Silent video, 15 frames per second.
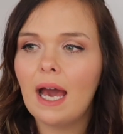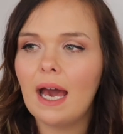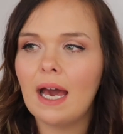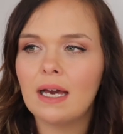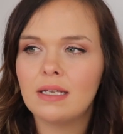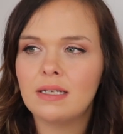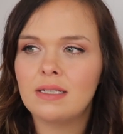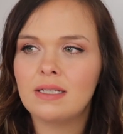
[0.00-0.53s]

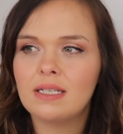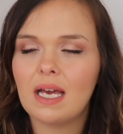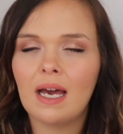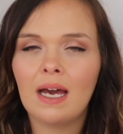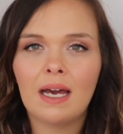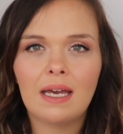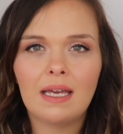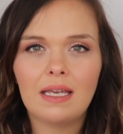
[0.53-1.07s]
and
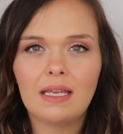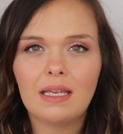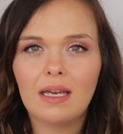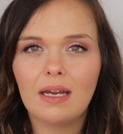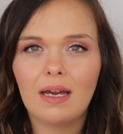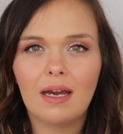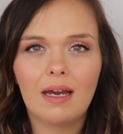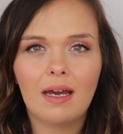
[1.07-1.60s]

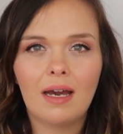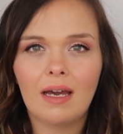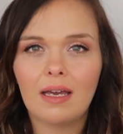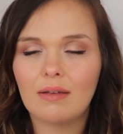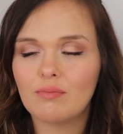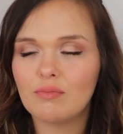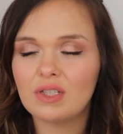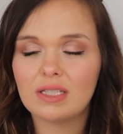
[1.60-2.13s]
I
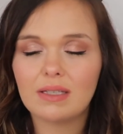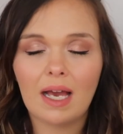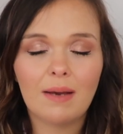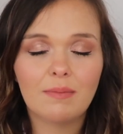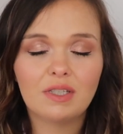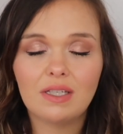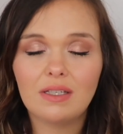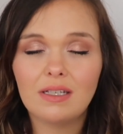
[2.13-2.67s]
I was
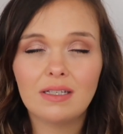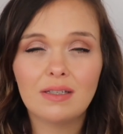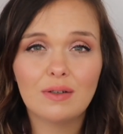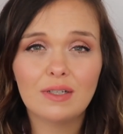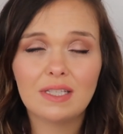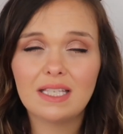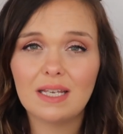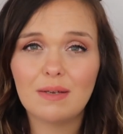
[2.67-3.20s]
absolutely
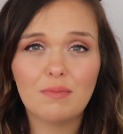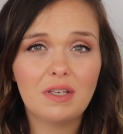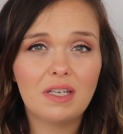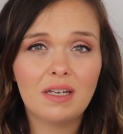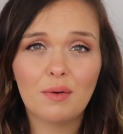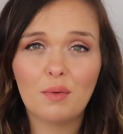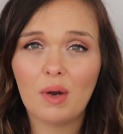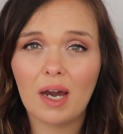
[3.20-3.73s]
exhausted, but
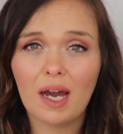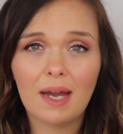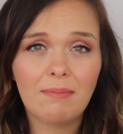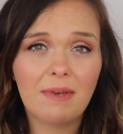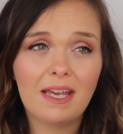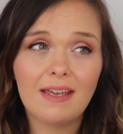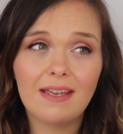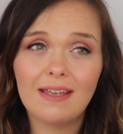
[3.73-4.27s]
you know what,
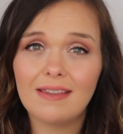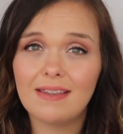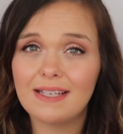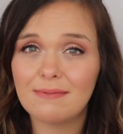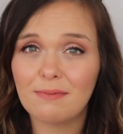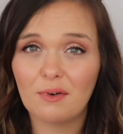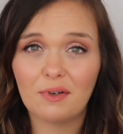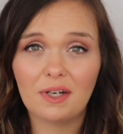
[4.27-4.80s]
I'm here
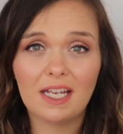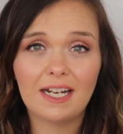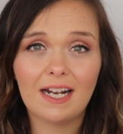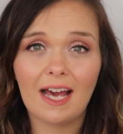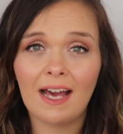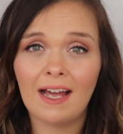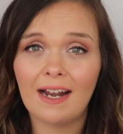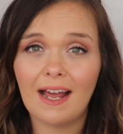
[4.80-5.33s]
this
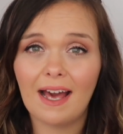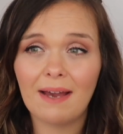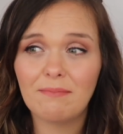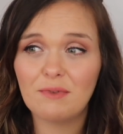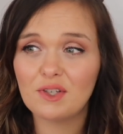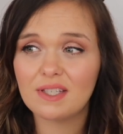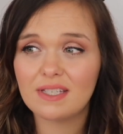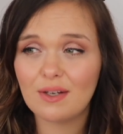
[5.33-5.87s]
morning and
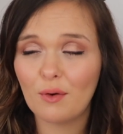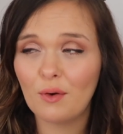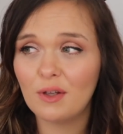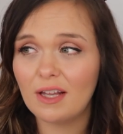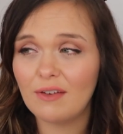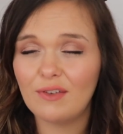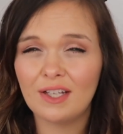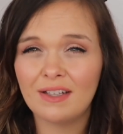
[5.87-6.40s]
I'm just,
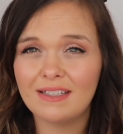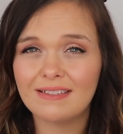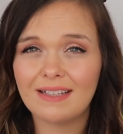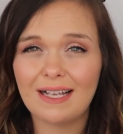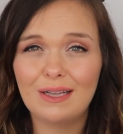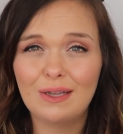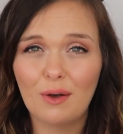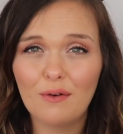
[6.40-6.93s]
all I feel is
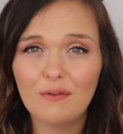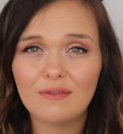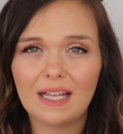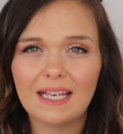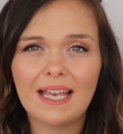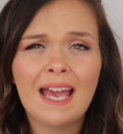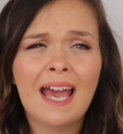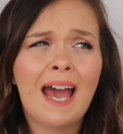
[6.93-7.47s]
like love.
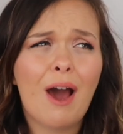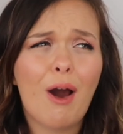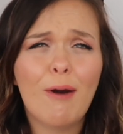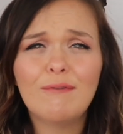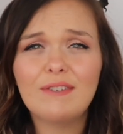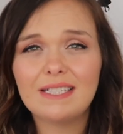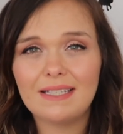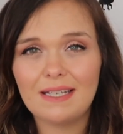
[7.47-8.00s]
Like
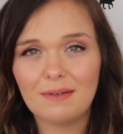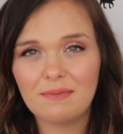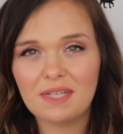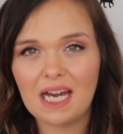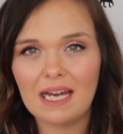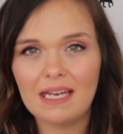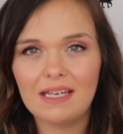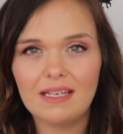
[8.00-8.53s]
obviously I'm
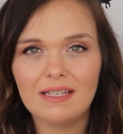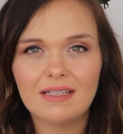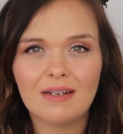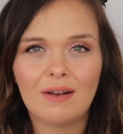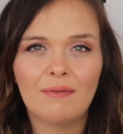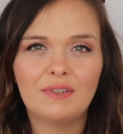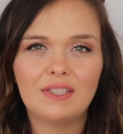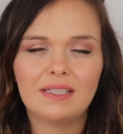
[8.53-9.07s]
tired
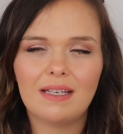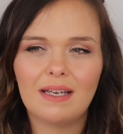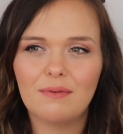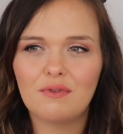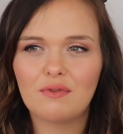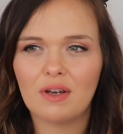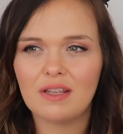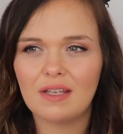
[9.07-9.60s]
and obviously I
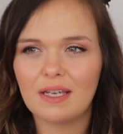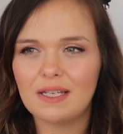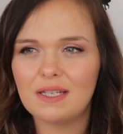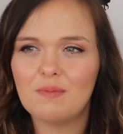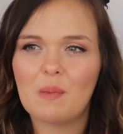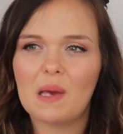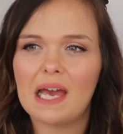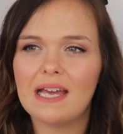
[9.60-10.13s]
would rather go
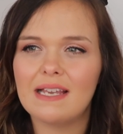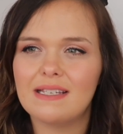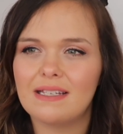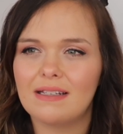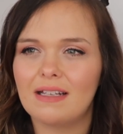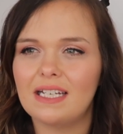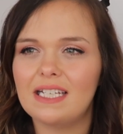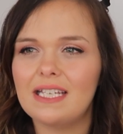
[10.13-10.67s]
to bed
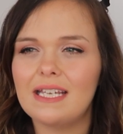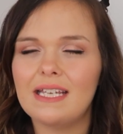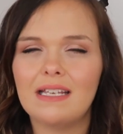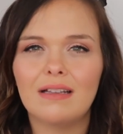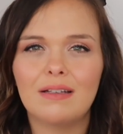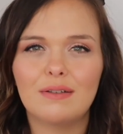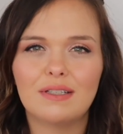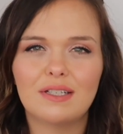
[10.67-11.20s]
and like
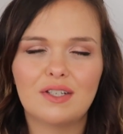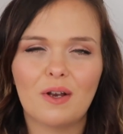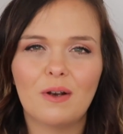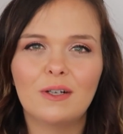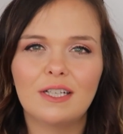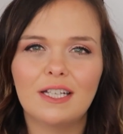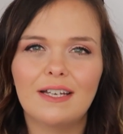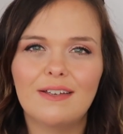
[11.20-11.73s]
eat loads of
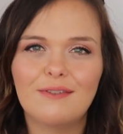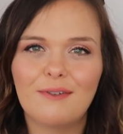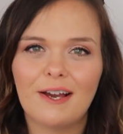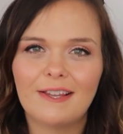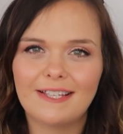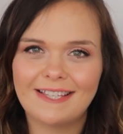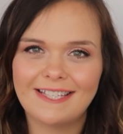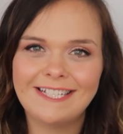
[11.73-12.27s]
chocolate
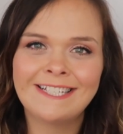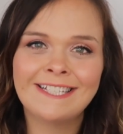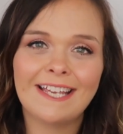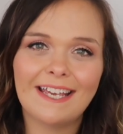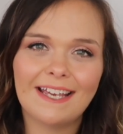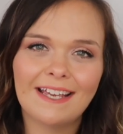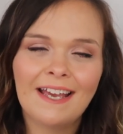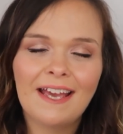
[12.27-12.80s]
rather than
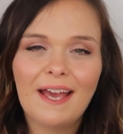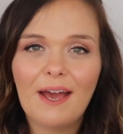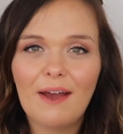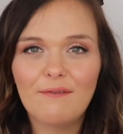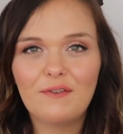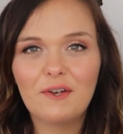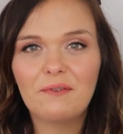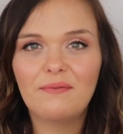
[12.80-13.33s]
sit
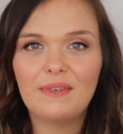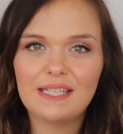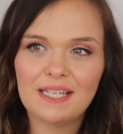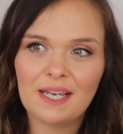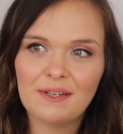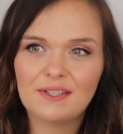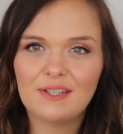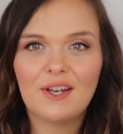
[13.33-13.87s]
and film
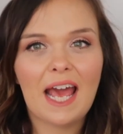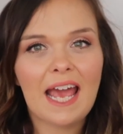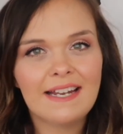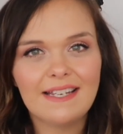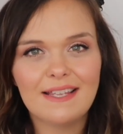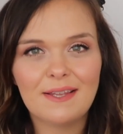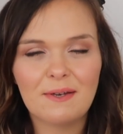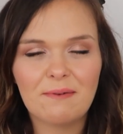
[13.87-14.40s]
videos and
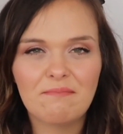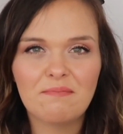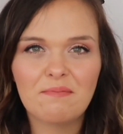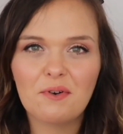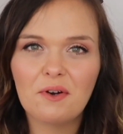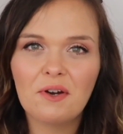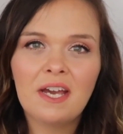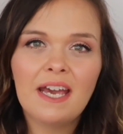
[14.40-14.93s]
edit them,
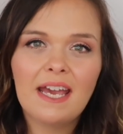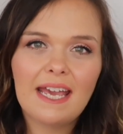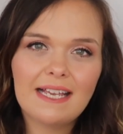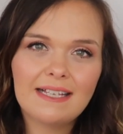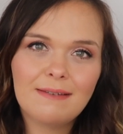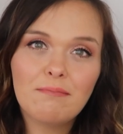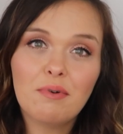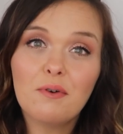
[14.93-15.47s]
but
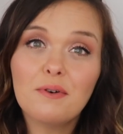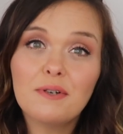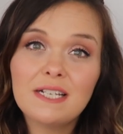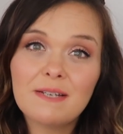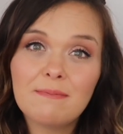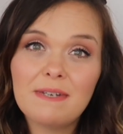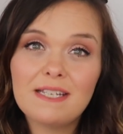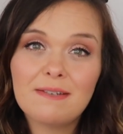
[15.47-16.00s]
it's
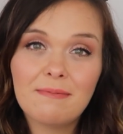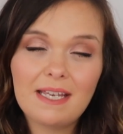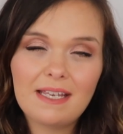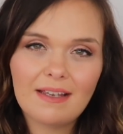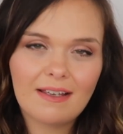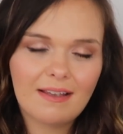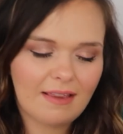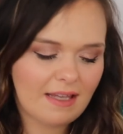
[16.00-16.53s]
important to me to
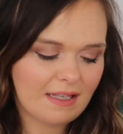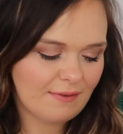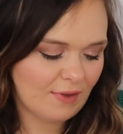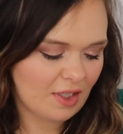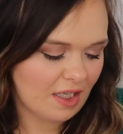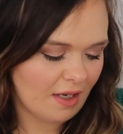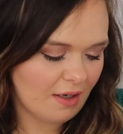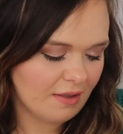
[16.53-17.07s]
make these
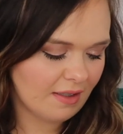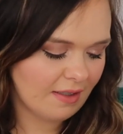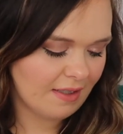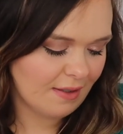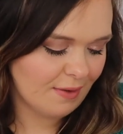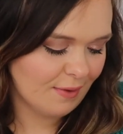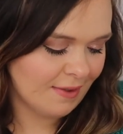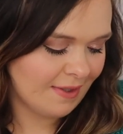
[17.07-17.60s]
videos,
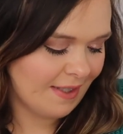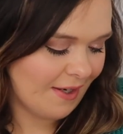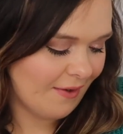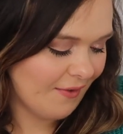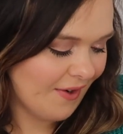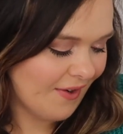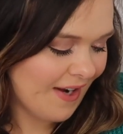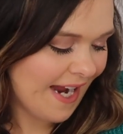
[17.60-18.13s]
and it's
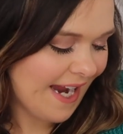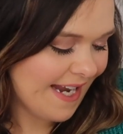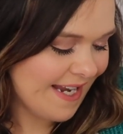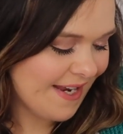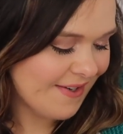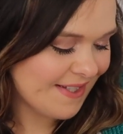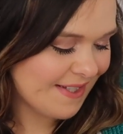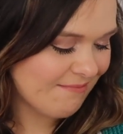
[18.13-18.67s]
also, oh
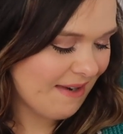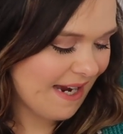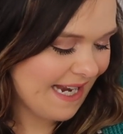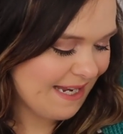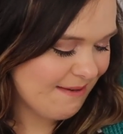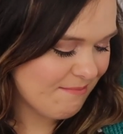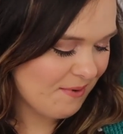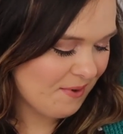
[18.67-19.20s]
hello
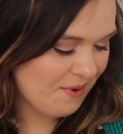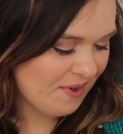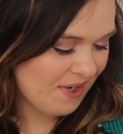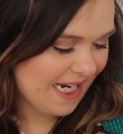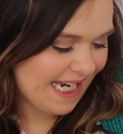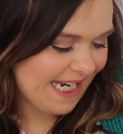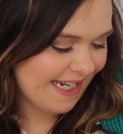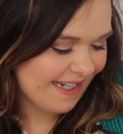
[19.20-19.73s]
smiley
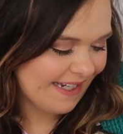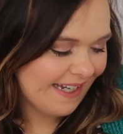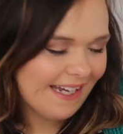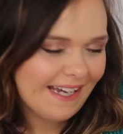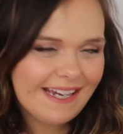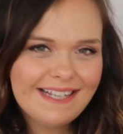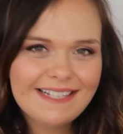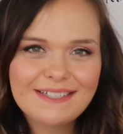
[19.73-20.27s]
boy,
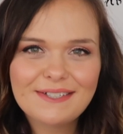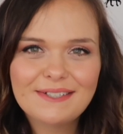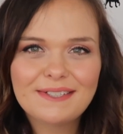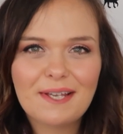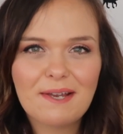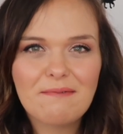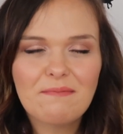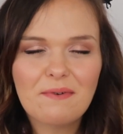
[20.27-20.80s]
it's
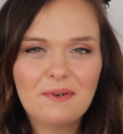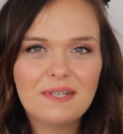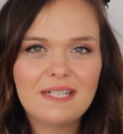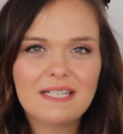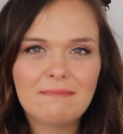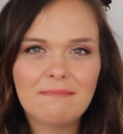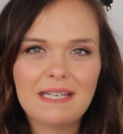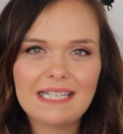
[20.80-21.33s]
also
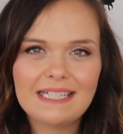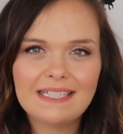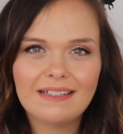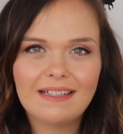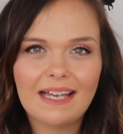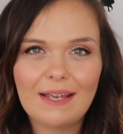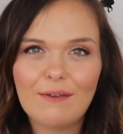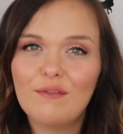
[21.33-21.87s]
important to me
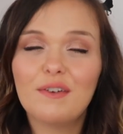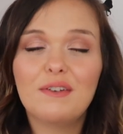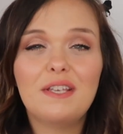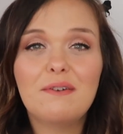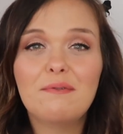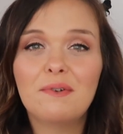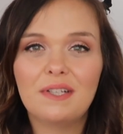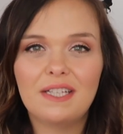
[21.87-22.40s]
to like fill
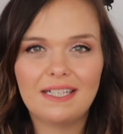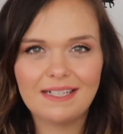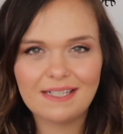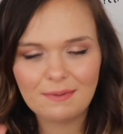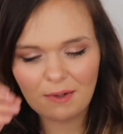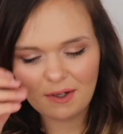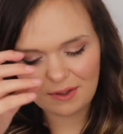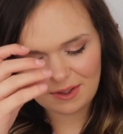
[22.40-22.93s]
you all in
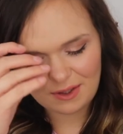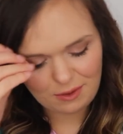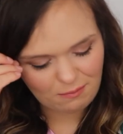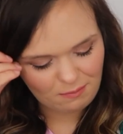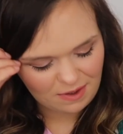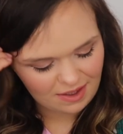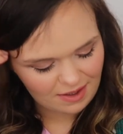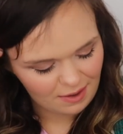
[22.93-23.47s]
as well because
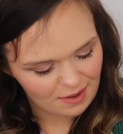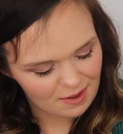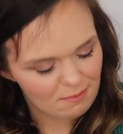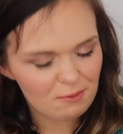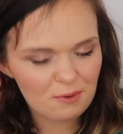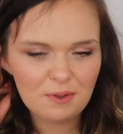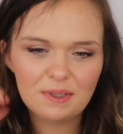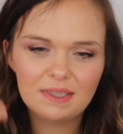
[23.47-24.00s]
you've been so
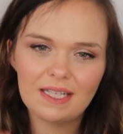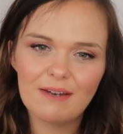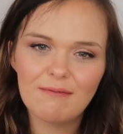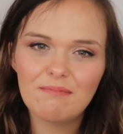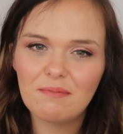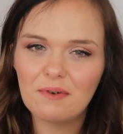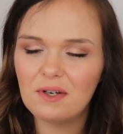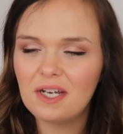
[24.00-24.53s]

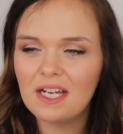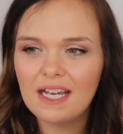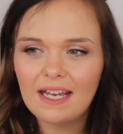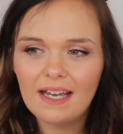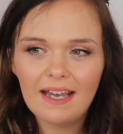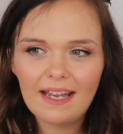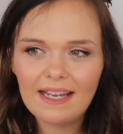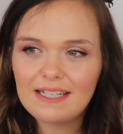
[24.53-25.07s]
supportive. But
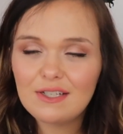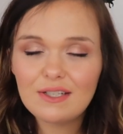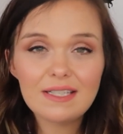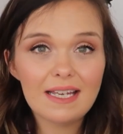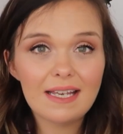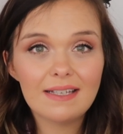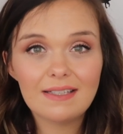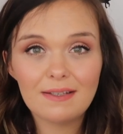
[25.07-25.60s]
it's
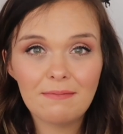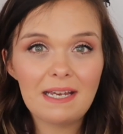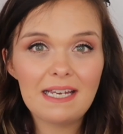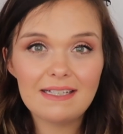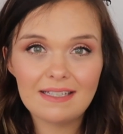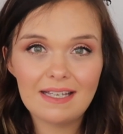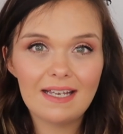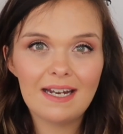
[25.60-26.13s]
just, it's
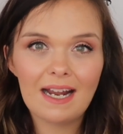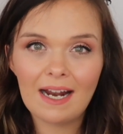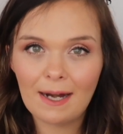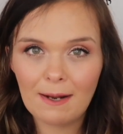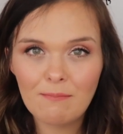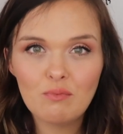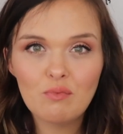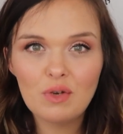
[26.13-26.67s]
amazing,
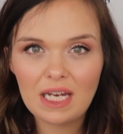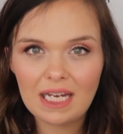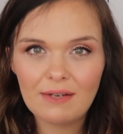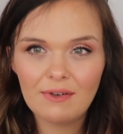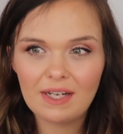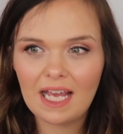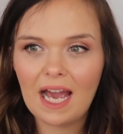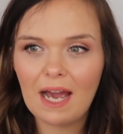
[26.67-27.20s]
and I'm
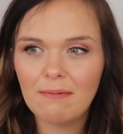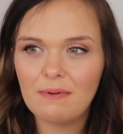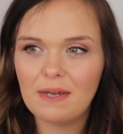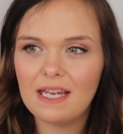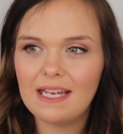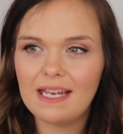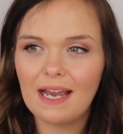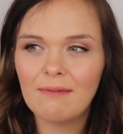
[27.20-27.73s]
really really
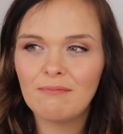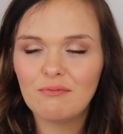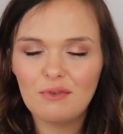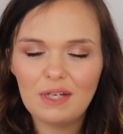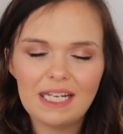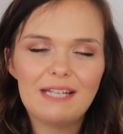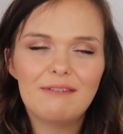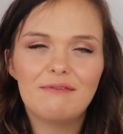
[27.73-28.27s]
happy. I'm
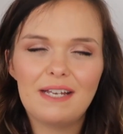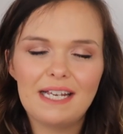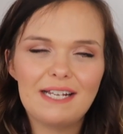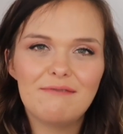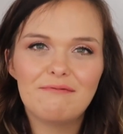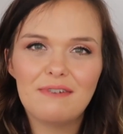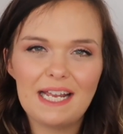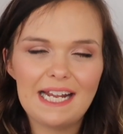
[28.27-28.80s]

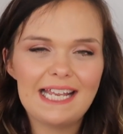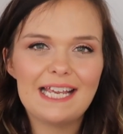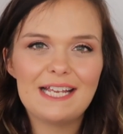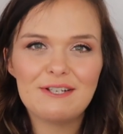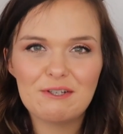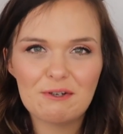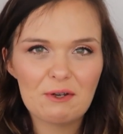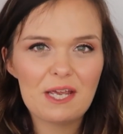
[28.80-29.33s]

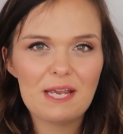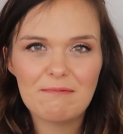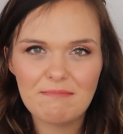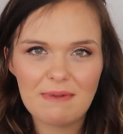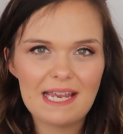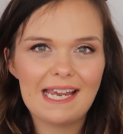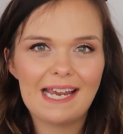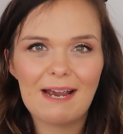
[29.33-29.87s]
really
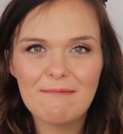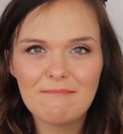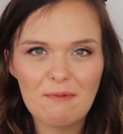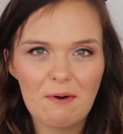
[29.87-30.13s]
enjoying being a